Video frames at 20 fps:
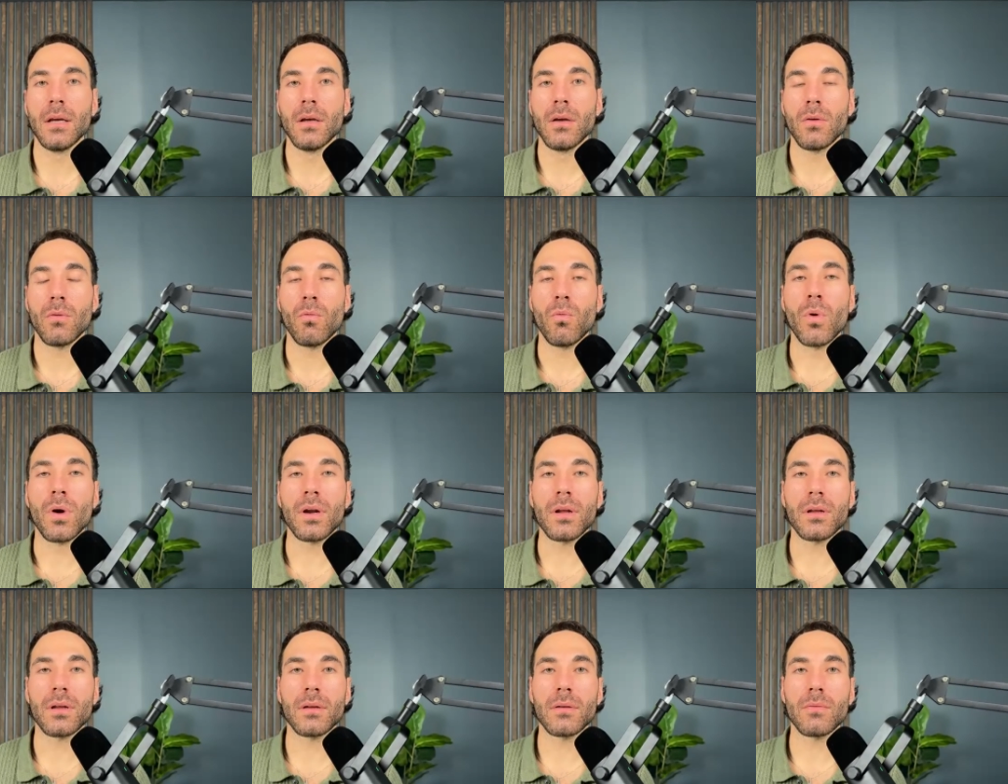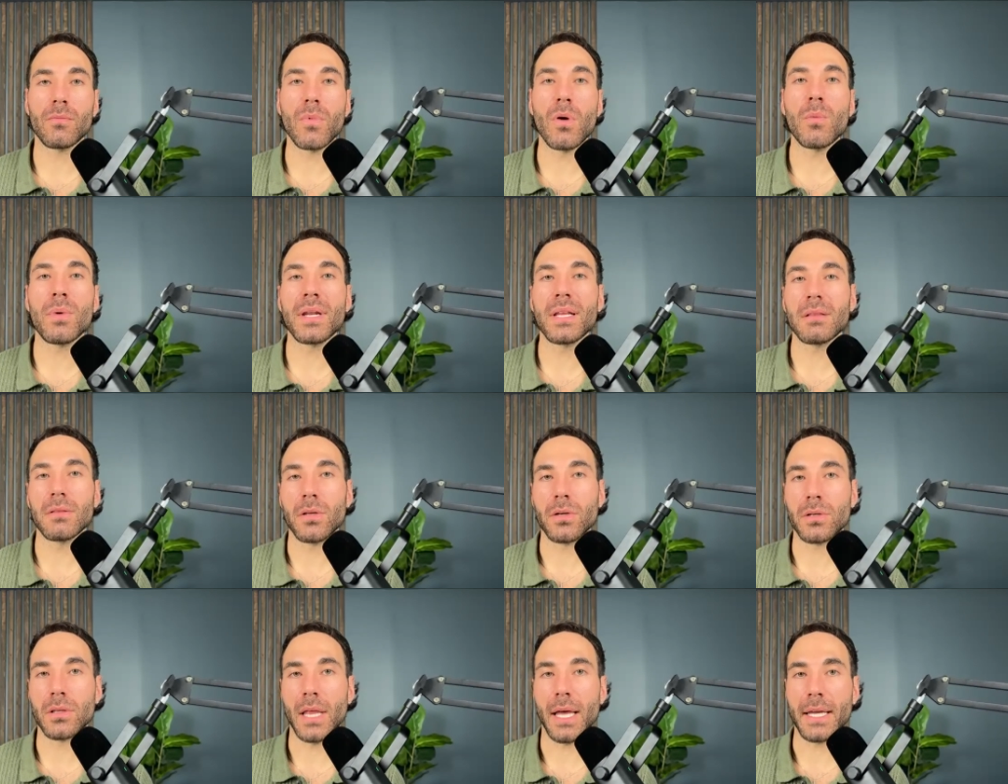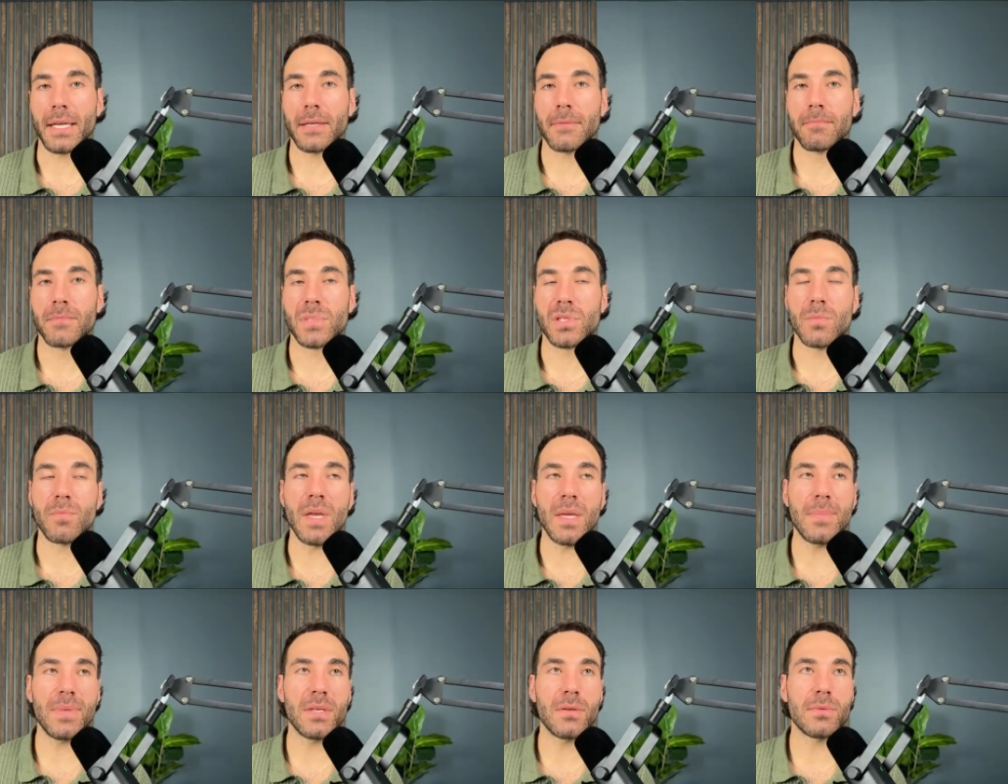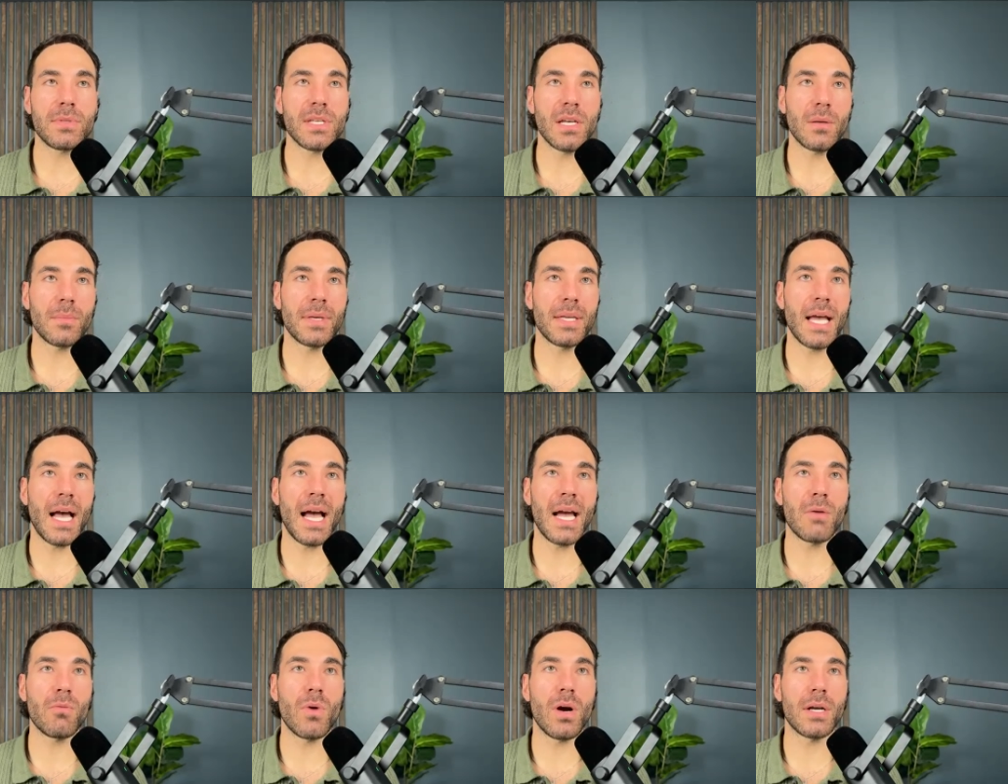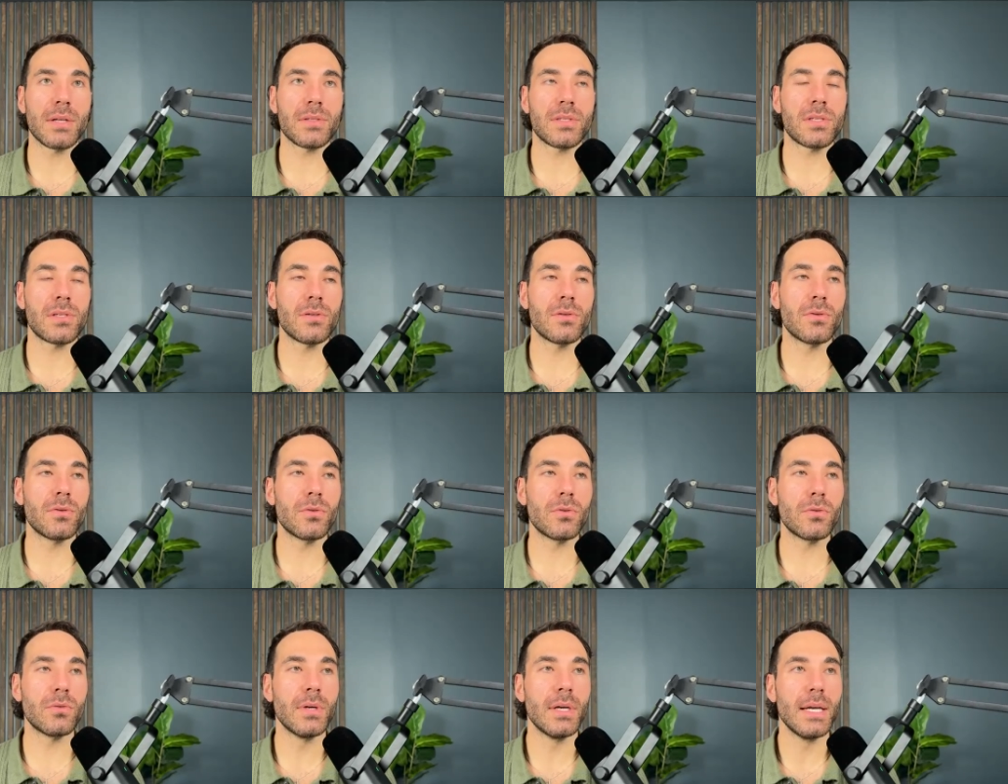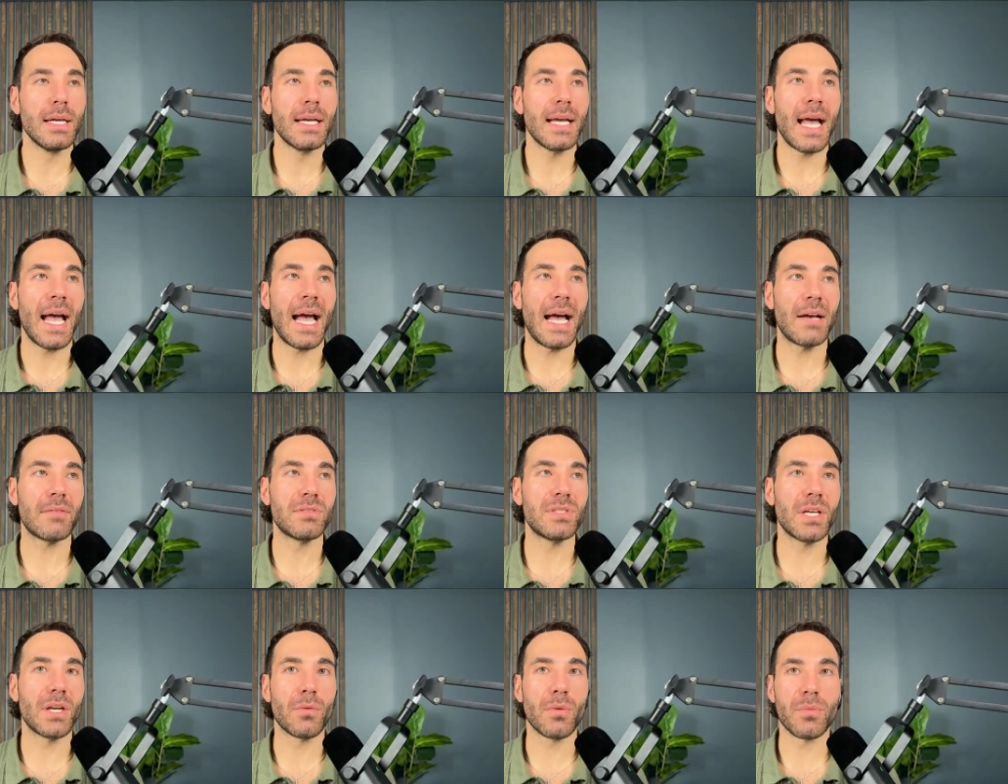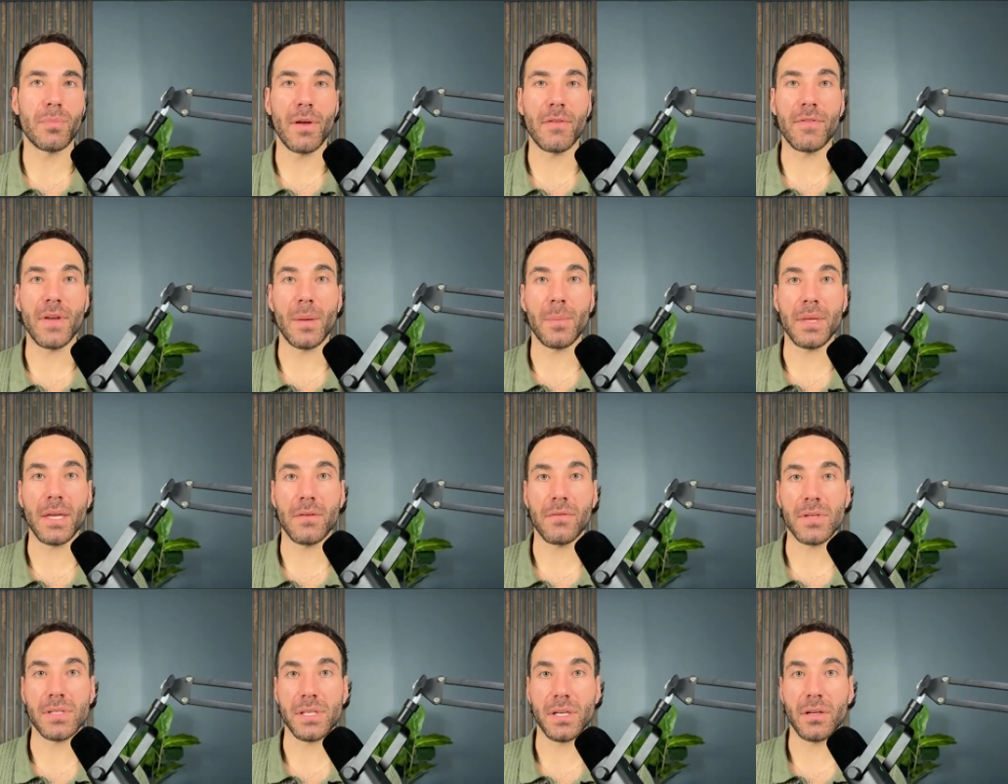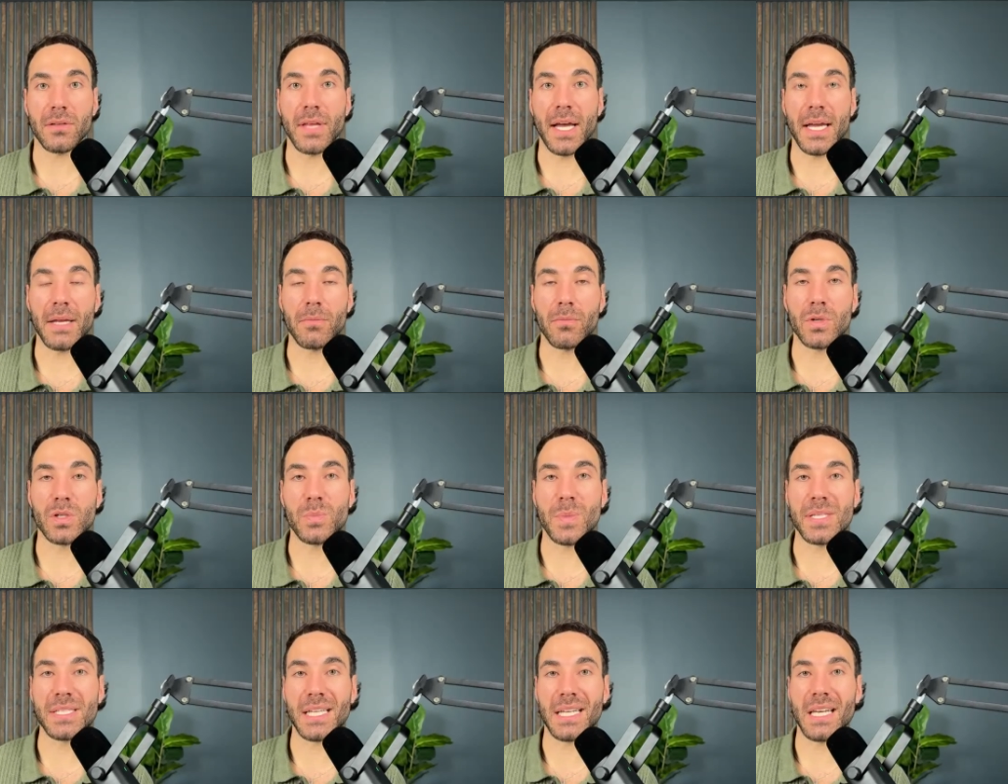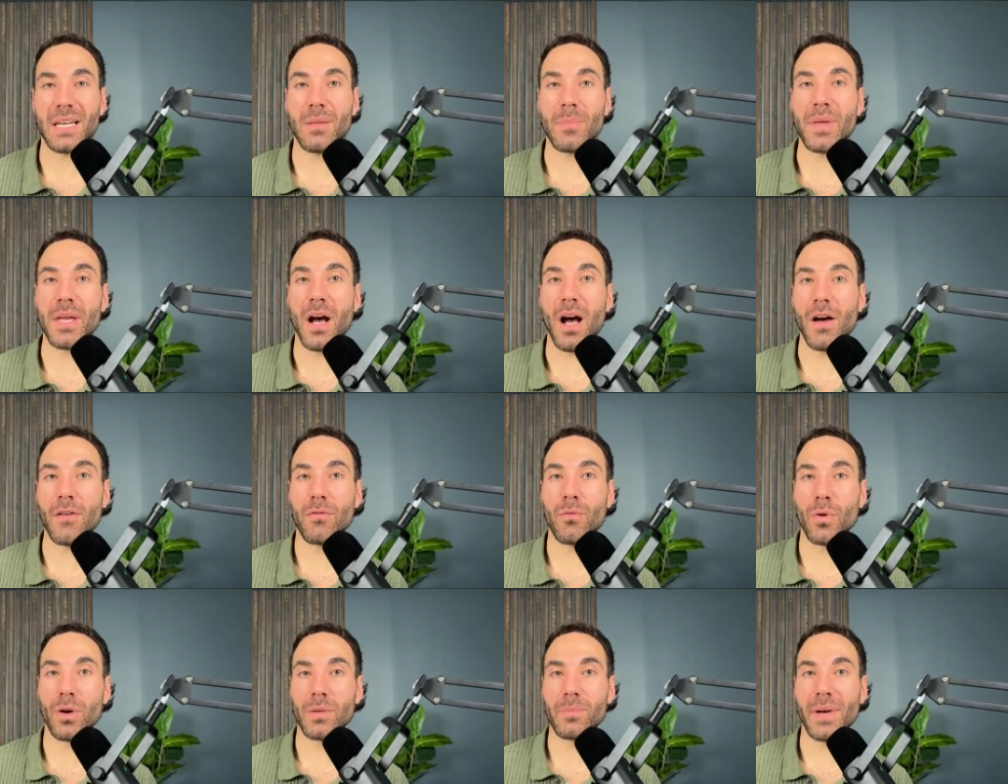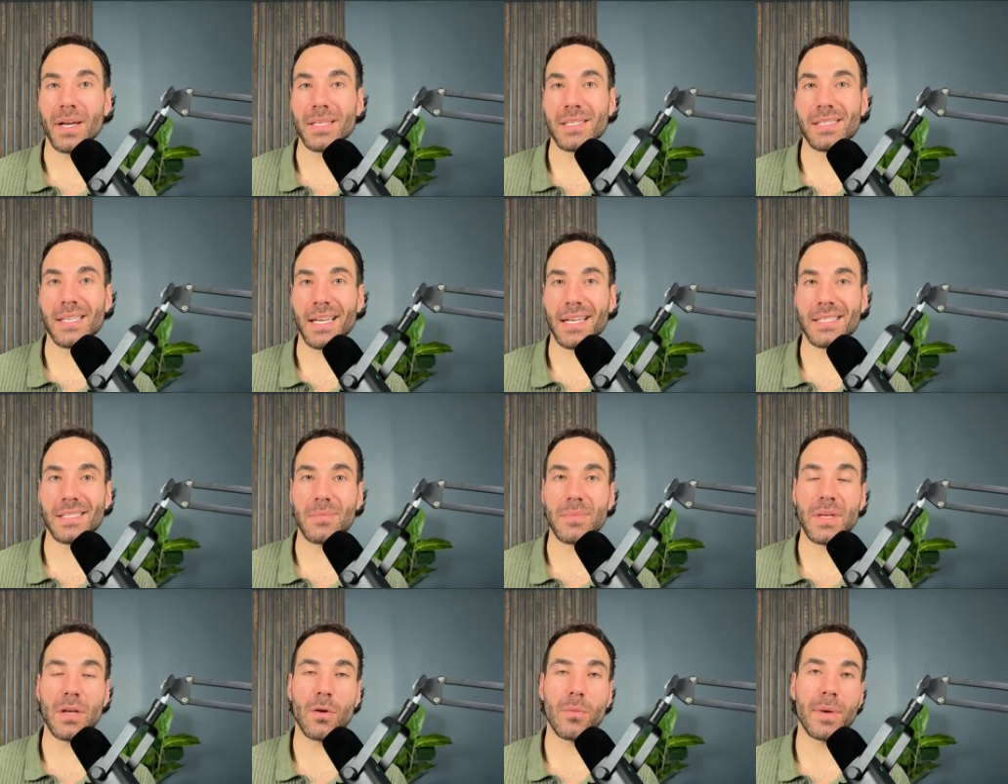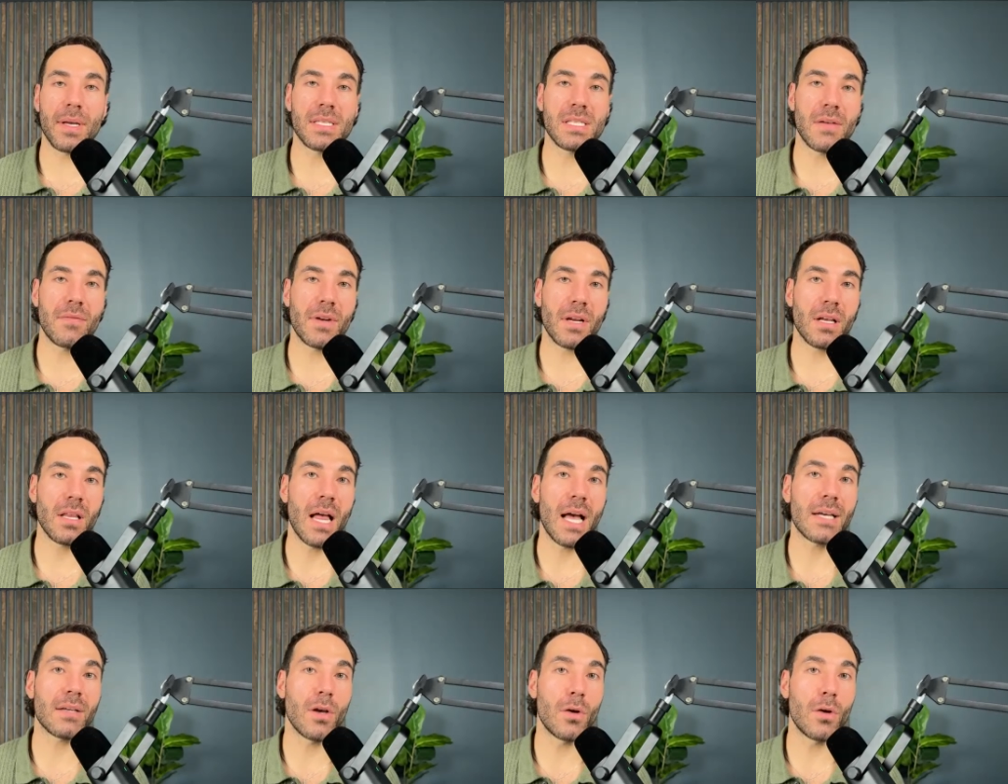What would it look like? So maybe you tell me I want to have dinner with my family every single night, which means I need to be off work by 6 and be home by 7 o'clock.